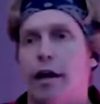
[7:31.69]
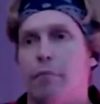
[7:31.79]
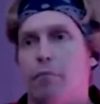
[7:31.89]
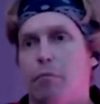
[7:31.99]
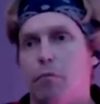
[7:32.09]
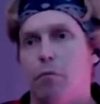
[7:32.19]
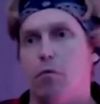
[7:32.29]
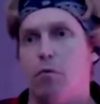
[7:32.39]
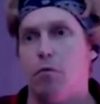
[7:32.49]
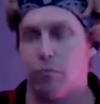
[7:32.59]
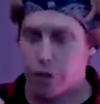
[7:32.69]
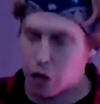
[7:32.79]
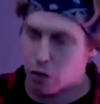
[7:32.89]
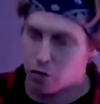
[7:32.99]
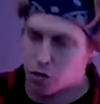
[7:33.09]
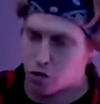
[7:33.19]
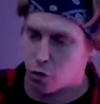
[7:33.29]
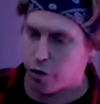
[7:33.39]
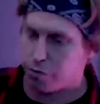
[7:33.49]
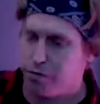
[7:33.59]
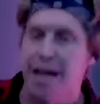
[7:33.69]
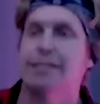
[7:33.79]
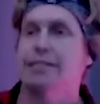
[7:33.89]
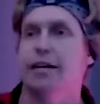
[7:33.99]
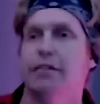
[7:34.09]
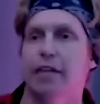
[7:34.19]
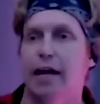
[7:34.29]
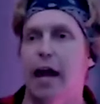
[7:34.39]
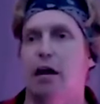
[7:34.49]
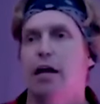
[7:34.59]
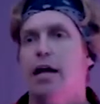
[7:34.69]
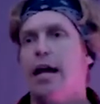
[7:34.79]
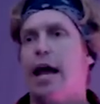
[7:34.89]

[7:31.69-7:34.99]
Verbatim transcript: and you know, just sort of tested everything out,